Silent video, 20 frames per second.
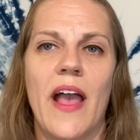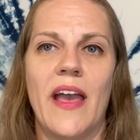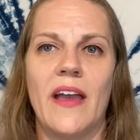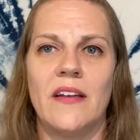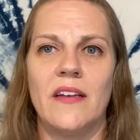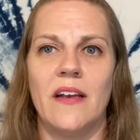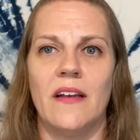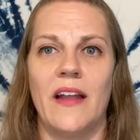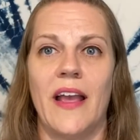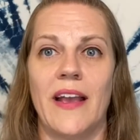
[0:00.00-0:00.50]

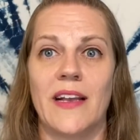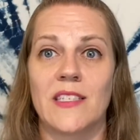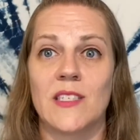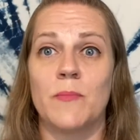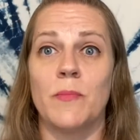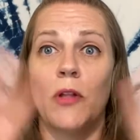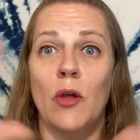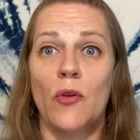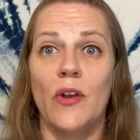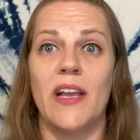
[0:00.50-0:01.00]
and
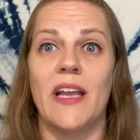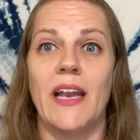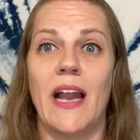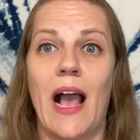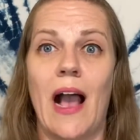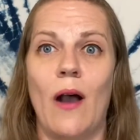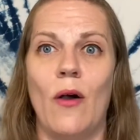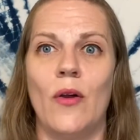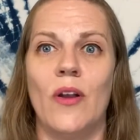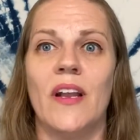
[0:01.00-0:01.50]
exploding it
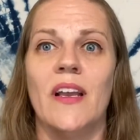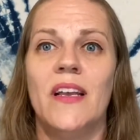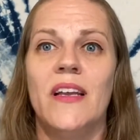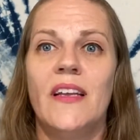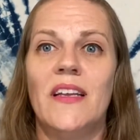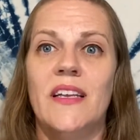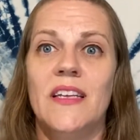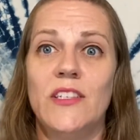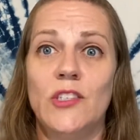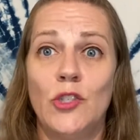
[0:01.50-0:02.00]
out
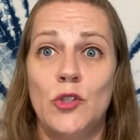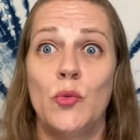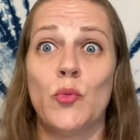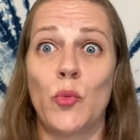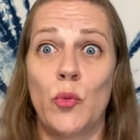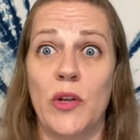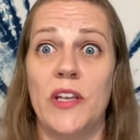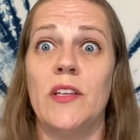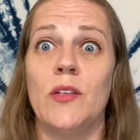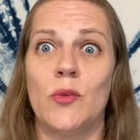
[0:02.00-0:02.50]
into
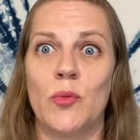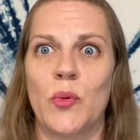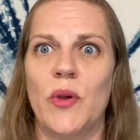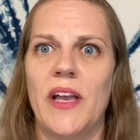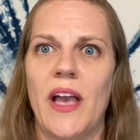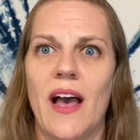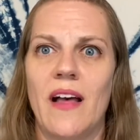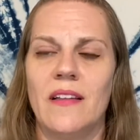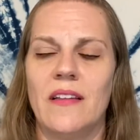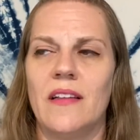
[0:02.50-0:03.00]
real
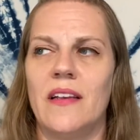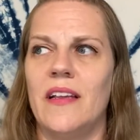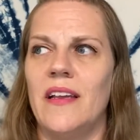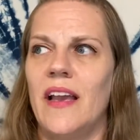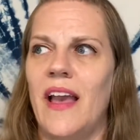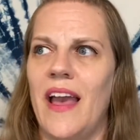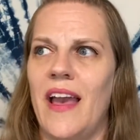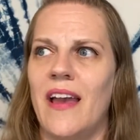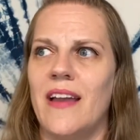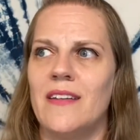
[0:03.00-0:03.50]
reality
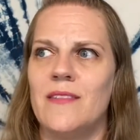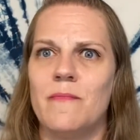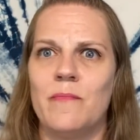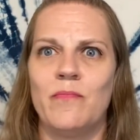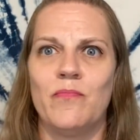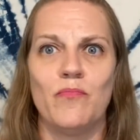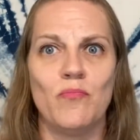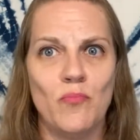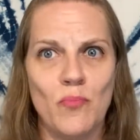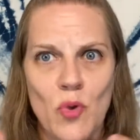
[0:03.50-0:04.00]
and
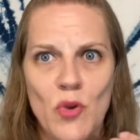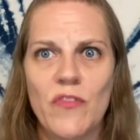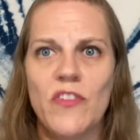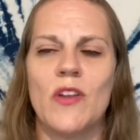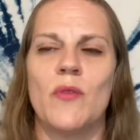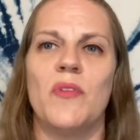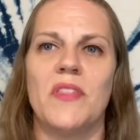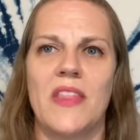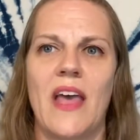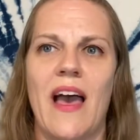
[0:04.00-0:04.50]

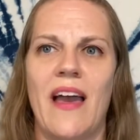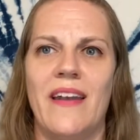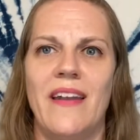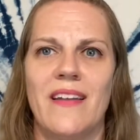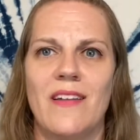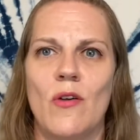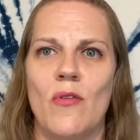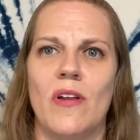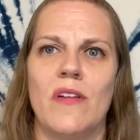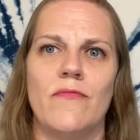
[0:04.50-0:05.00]
moving with that
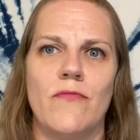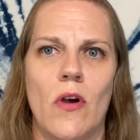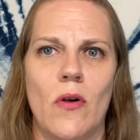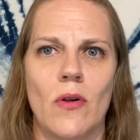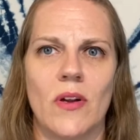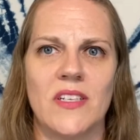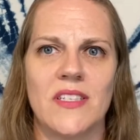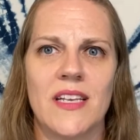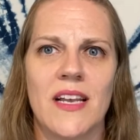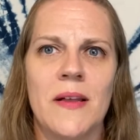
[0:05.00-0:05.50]
and going
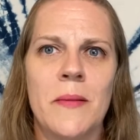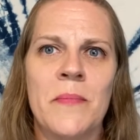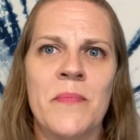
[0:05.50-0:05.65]
forwards.